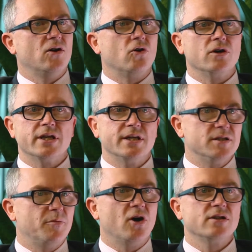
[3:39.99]
or the
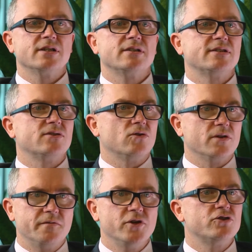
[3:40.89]
deposits or
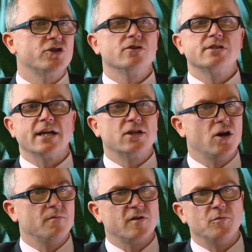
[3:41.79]
the futures that
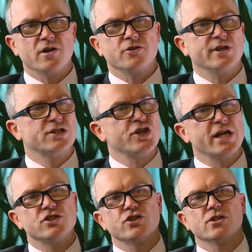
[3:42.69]
come from other
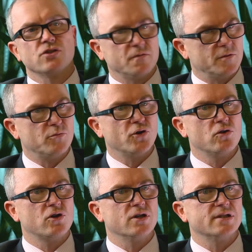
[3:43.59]
exchanges or from
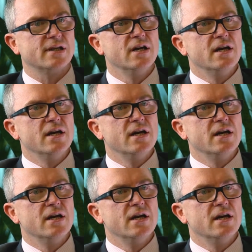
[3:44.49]
brokers.